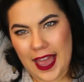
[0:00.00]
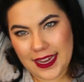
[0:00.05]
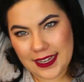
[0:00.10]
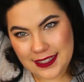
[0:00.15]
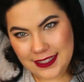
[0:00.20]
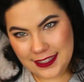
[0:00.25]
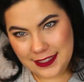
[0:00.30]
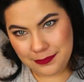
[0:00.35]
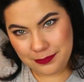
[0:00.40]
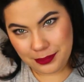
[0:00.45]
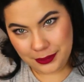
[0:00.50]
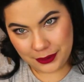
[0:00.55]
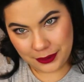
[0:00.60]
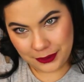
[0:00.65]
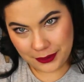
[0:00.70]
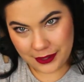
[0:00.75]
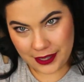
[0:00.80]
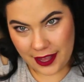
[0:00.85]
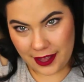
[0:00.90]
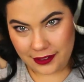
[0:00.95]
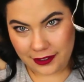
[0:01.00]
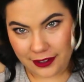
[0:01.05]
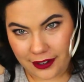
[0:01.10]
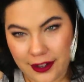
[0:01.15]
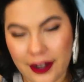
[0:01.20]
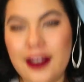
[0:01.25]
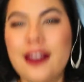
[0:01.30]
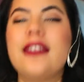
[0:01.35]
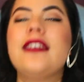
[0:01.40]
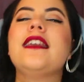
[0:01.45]
icy blue color.
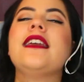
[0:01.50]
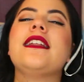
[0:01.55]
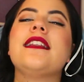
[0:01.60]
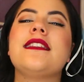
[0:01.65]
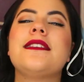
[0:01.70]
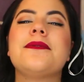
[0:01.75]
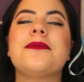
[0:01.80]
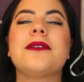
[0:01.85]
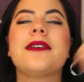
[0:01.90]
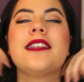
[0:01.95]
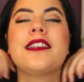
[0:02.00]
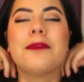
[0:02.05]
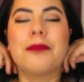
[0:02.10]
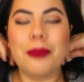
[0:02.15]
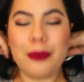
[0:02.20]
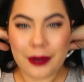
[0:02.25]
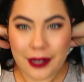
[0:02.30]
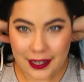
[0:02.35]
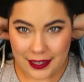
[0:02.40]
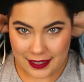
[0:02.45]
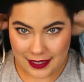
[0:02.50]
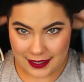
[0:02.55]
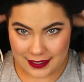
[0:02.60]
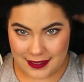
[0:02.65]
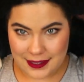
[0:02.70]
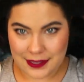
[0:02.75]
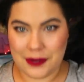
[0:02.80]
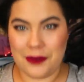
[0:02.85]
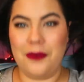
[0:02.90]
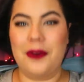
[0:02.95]
I think it's really pretty.
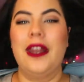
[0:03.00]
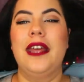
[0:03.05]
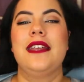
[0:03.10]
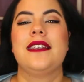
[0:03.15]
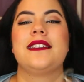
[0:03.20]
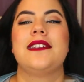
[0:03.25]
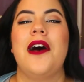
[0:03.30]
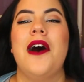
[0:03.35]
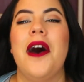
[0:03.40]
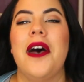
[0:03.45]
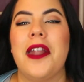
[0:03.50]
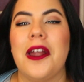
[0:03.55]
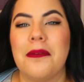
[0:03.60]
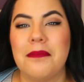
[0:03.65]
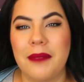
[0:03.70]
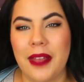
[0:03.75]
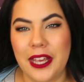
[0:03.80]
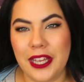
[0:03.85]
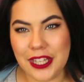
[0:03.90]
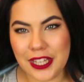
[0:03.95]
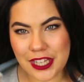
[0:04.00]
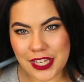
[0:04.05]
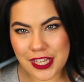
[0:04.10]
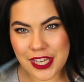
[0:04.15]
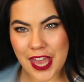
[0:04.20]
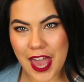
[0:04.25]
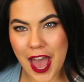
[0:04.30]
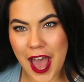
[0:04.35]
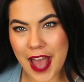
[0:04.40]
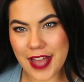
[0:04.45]
So when I saw it, I'm like,
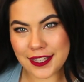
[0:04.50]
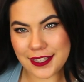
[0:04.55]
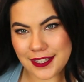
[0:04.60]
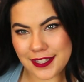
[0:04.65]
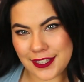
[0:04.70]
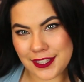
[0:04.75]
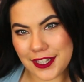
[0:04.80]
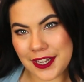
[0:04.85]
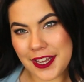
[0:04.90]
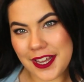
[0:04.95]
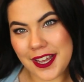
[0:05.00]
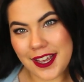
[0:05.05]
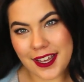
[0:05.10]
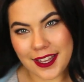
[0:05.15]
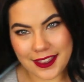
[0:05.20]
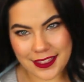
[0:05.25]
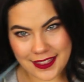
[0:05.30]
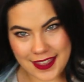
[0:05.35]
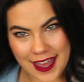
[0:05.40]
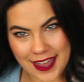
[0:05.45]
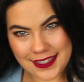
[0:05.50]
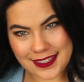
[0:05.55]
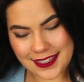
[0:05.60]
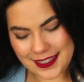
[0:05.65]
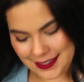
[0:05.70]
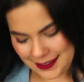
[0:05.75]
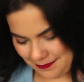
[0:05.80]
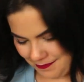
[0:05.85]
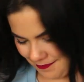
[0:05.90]
yes! that is